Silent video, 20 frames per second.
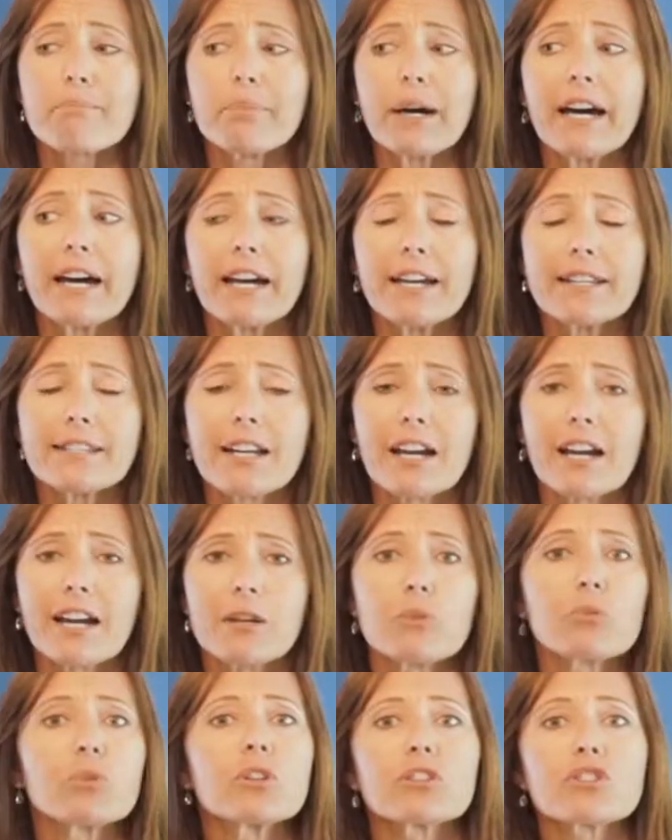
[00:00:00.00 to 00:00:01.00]
but
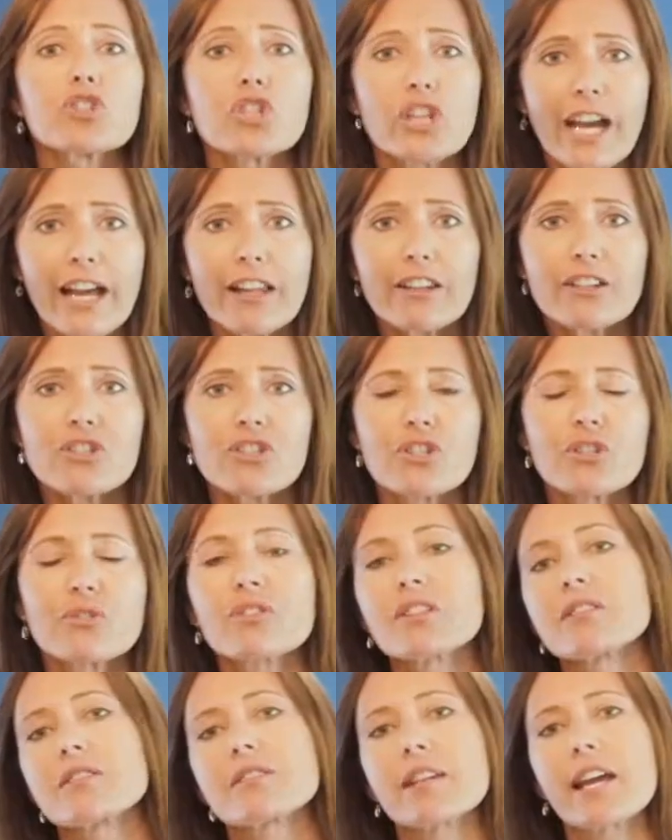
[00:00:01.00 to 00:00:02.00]
I will challenge you
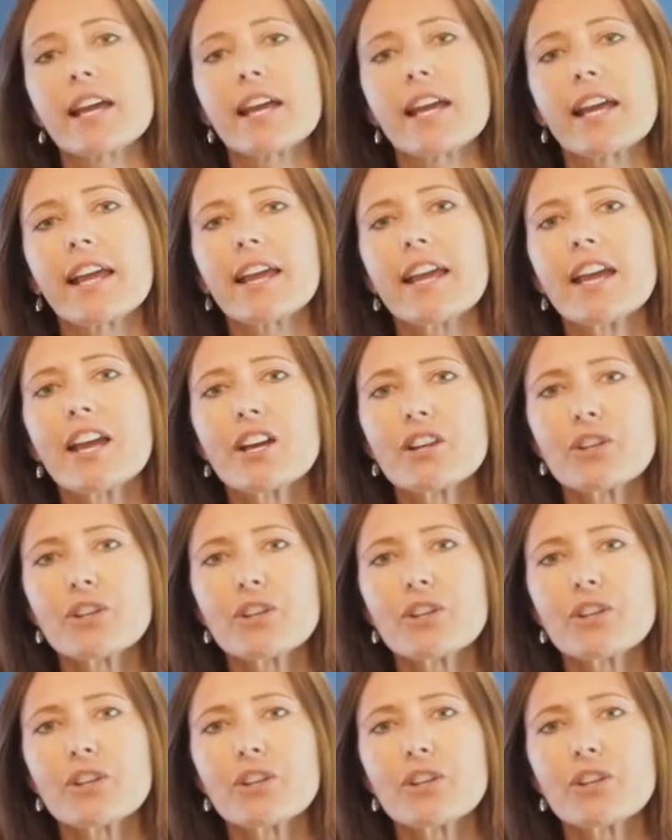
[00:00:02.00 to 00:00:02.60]
to say